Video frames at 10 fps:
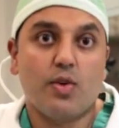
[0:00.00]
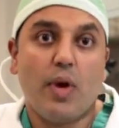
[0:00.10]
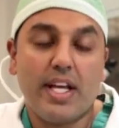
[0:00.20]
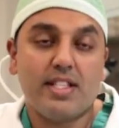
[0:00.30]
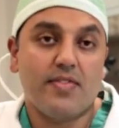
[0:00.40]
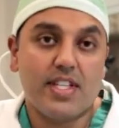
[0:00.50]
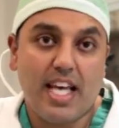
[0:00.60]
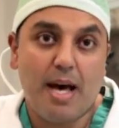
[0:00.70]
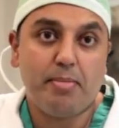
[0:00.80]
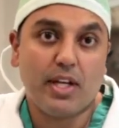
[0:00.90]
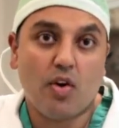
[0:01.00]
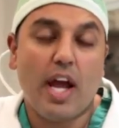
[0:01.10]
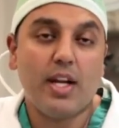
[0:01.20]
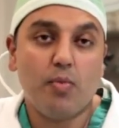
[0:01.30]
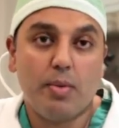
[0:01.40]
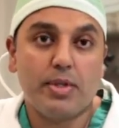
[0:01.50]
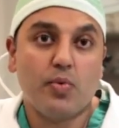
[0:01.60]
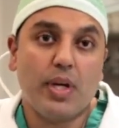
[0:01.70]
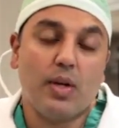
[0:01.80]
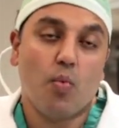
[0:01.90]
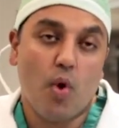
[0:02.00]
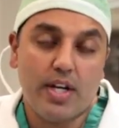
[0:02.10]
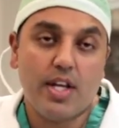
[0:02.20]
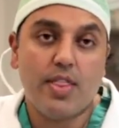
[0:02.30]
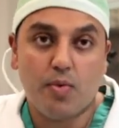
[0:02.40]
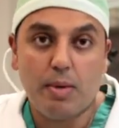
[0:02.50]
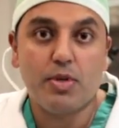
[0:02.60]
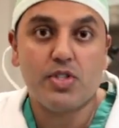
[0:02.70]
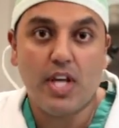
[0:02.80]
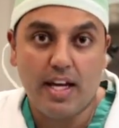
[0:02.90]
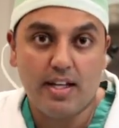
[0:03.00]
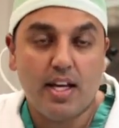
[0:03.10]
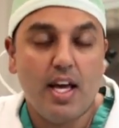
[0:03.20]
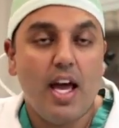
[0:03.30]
the rates of this happening are anywhere between 1 to 3%.